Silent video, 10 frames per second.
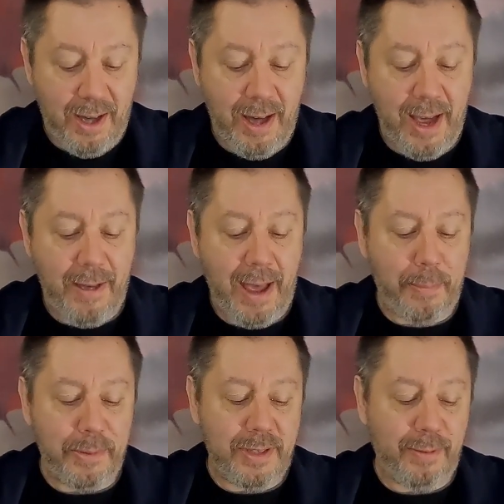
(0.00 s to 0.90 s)
I
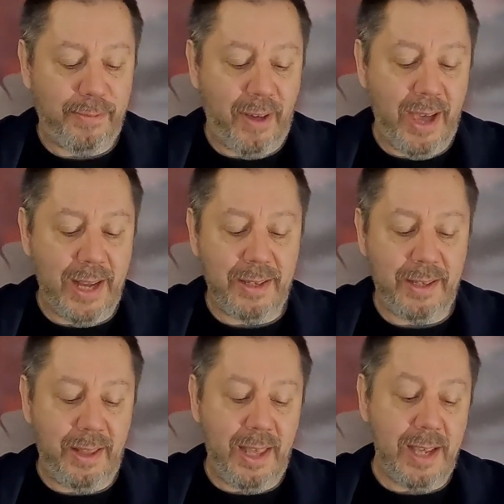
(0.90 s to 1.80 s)
happened to find
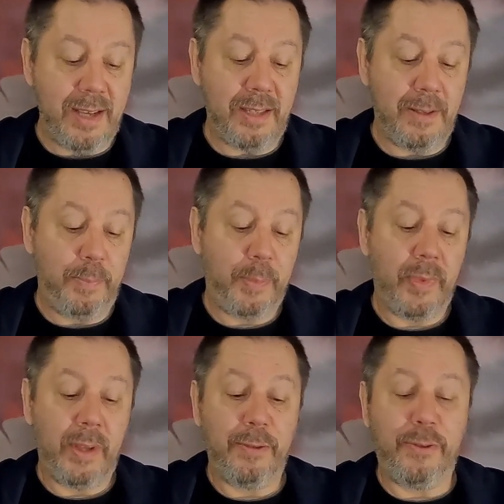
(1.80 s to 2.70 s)
these
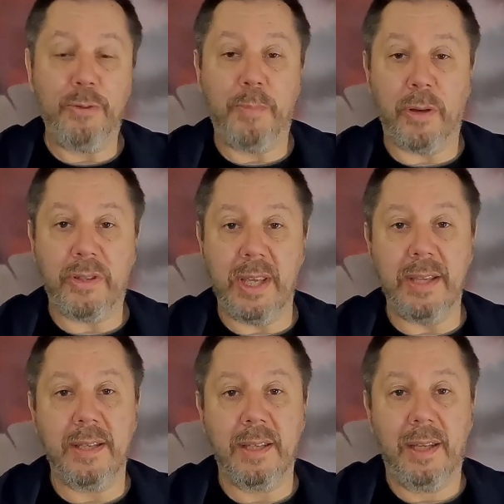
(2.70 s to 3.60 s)
food
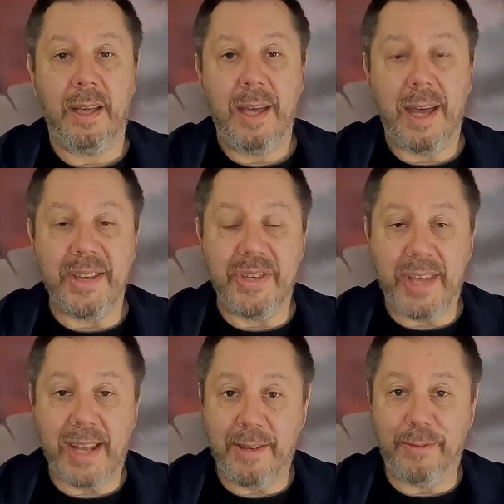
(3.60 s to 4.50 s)
boxes, a
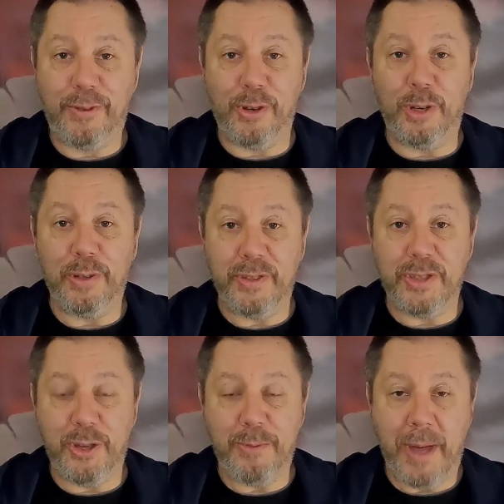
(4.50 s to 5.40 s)
set of 4 for
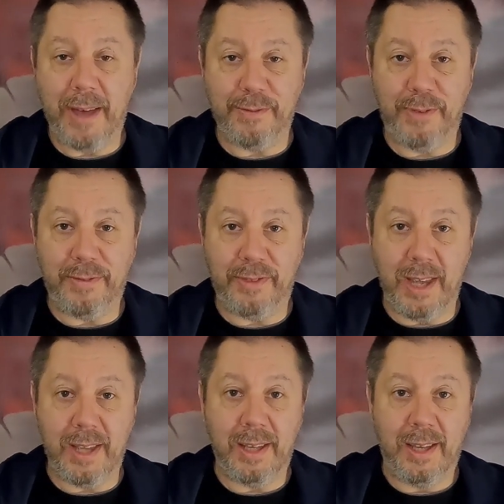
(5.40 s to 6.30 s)

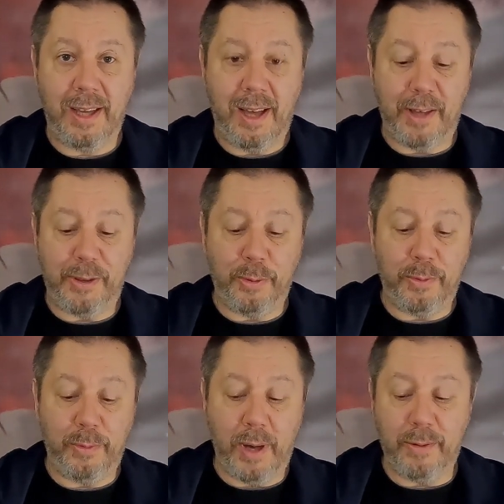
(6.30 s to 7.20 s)
£2.50. I
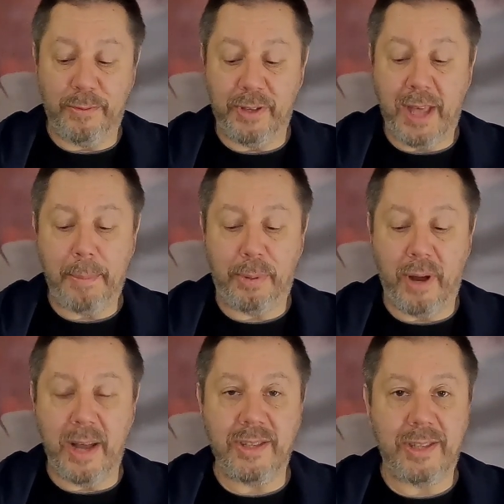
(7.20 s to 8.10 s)
thought, well, for that
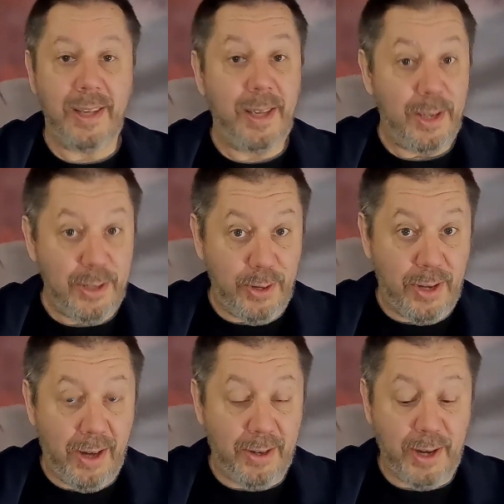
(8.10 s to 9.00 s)
price, you
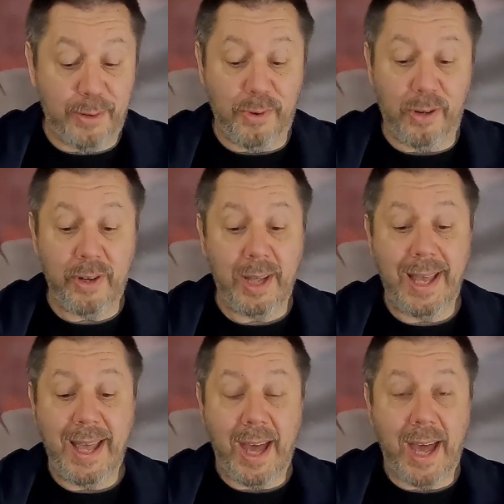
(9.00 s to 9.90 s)
can't go wrong,
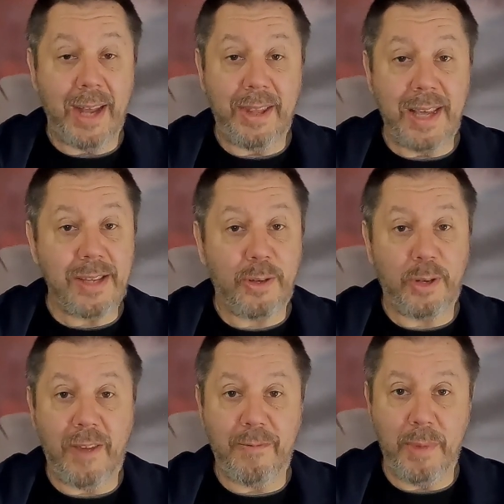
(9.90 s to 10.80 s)
and these could
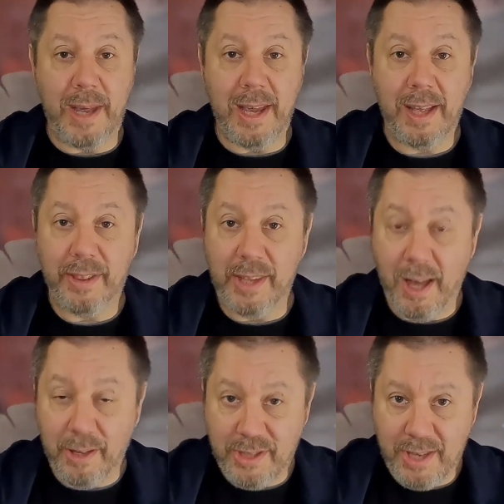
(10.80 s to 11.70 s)
give me the
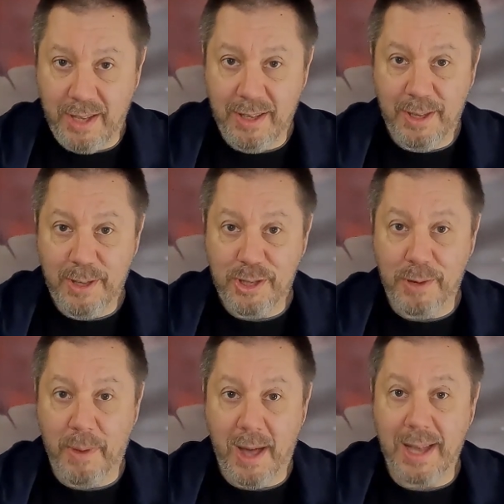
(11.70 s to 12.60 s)
answer
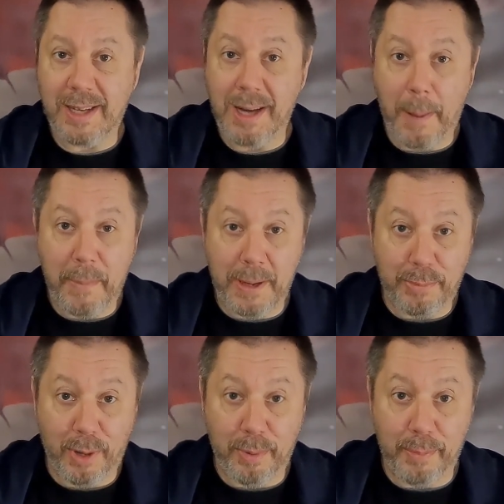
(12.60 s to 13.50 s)
to my clumping
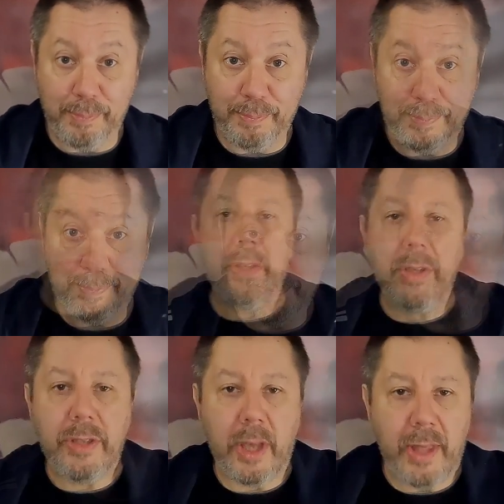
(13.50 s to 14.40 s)
problem.
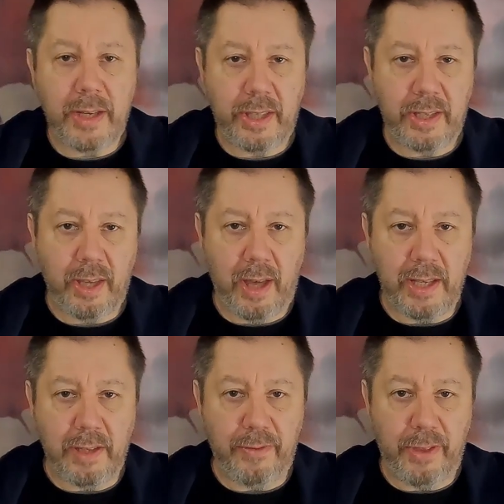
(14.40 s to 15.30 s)
So that's the
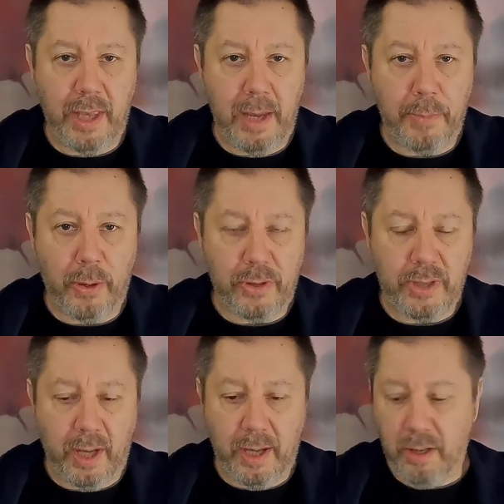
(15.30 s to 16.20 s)
size of the
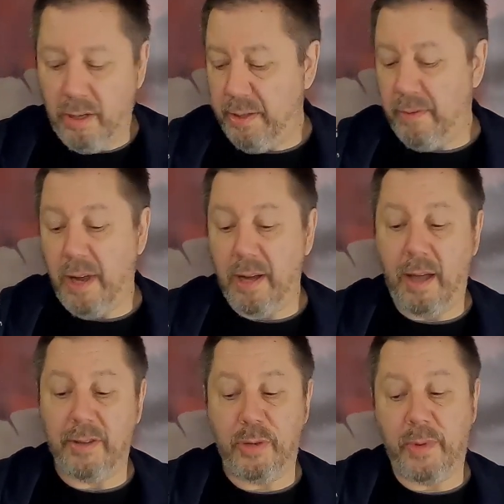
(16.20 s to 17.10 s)
box that I got. There are
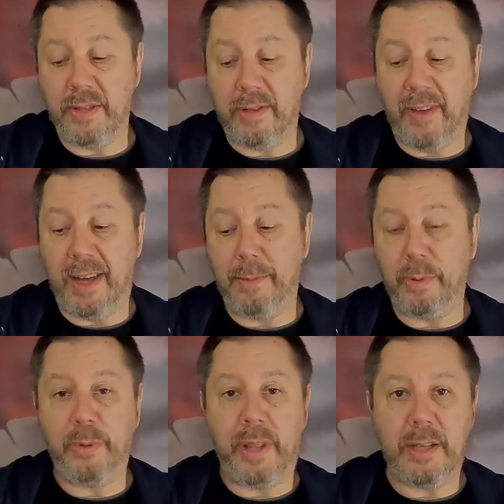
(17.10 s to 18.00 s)
larger ones
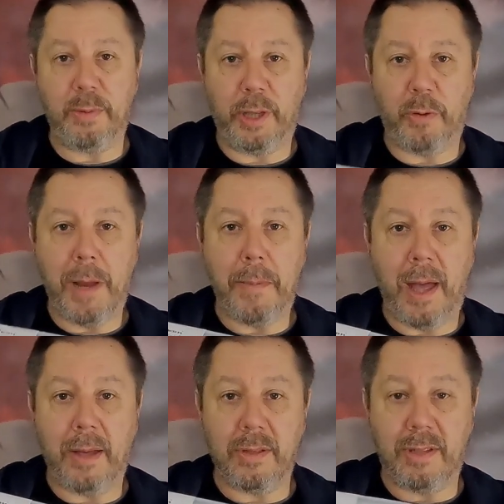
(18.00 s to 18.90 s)
available. These were
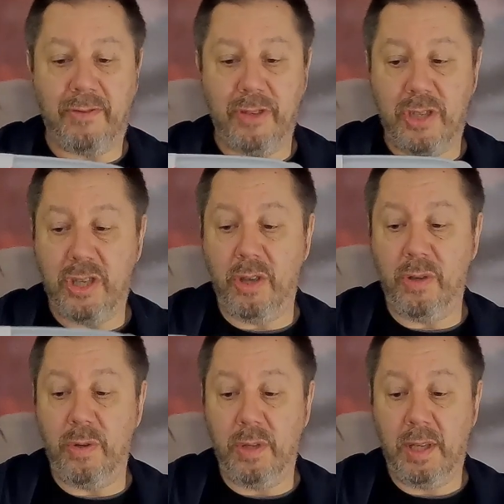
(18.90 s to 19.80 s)
£3 for
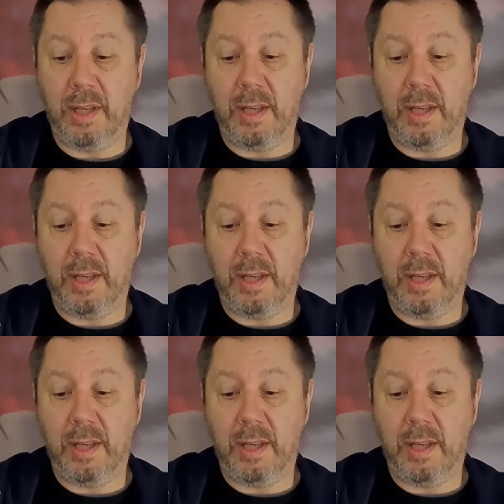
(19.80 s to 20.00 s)
2.